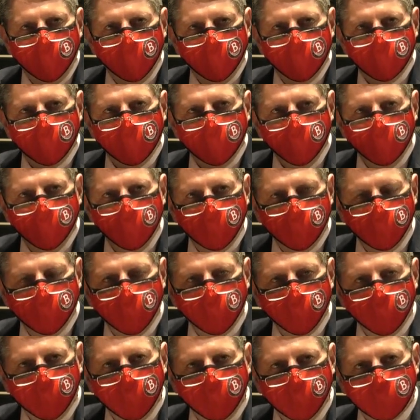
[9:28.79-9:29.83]
the new
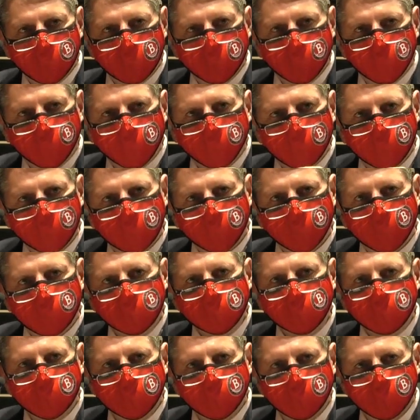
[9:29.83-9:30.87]
employees are the first
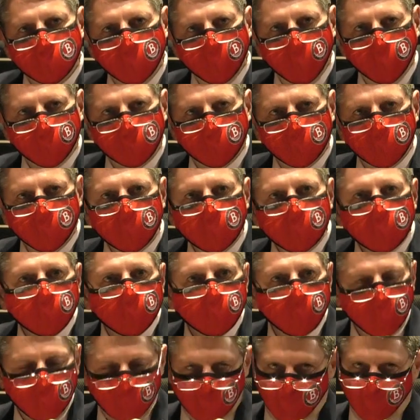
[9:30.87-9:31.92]
ones to have to leave
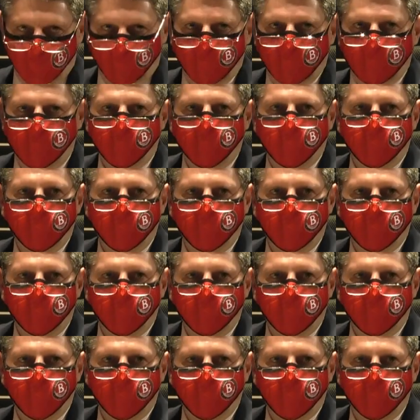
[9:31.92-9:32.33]
based on